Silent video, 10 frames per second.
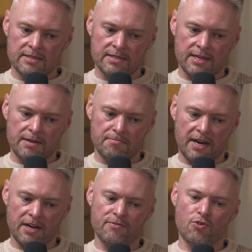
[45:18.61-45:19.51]
And
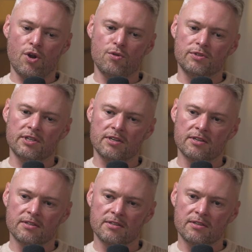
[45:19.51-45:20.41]
I've grown to
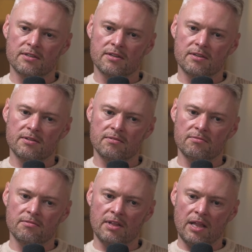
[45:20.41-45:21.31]

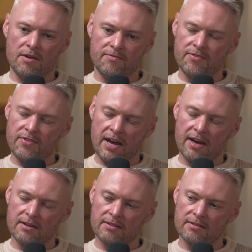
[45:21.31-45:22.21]
love
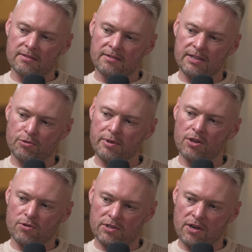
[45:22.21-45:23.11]
that. It took me a
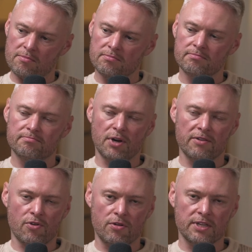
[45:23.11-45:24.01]
long time, but I've
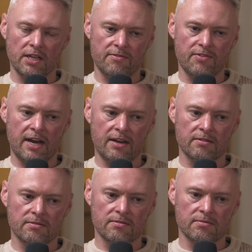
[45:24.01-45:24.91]
grown to love that.
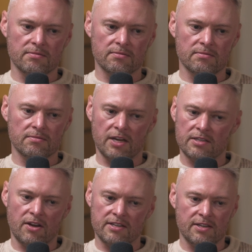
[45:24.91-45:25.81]

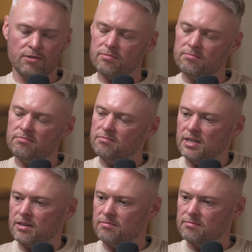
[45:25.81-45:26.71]
I still,
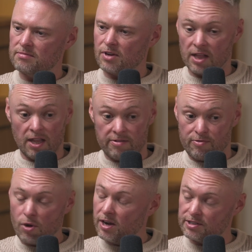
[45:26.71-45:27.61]
I love
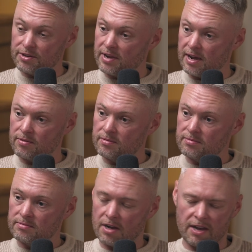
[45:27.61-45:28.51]
what I do now.
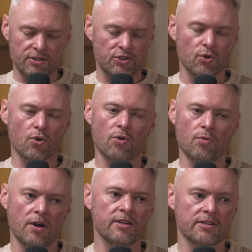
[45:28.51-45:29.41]
I adore
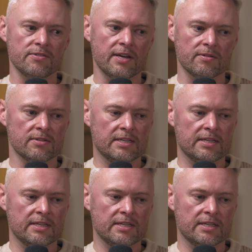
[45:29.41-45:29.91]
what I do now.